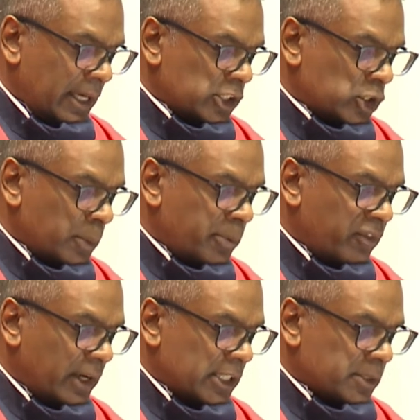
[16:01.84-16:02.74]
and
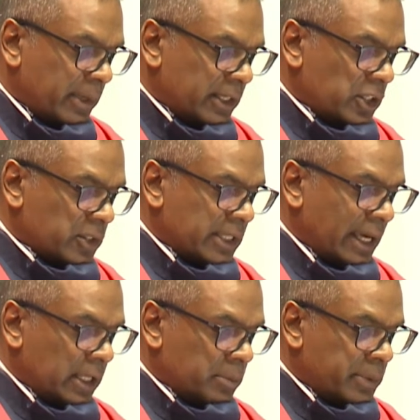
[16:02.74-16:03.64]
supervised by Dr.
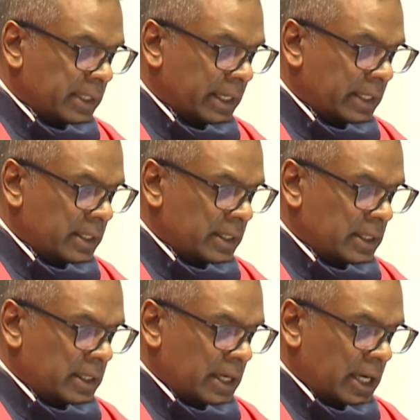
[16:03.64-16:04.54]
Al Pillay
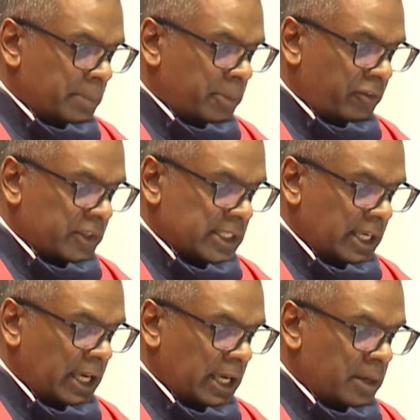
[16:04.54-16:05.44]
and Professor
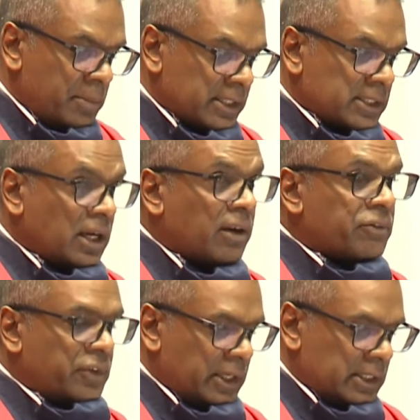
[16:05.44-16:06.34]
M.S.
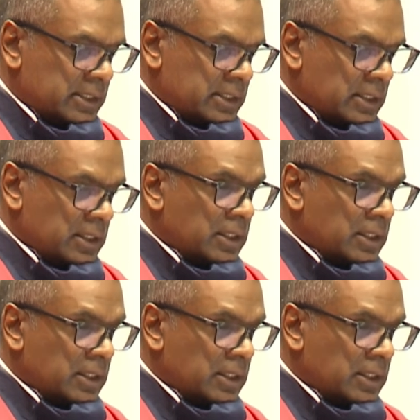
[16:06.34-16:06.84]
Humphreys.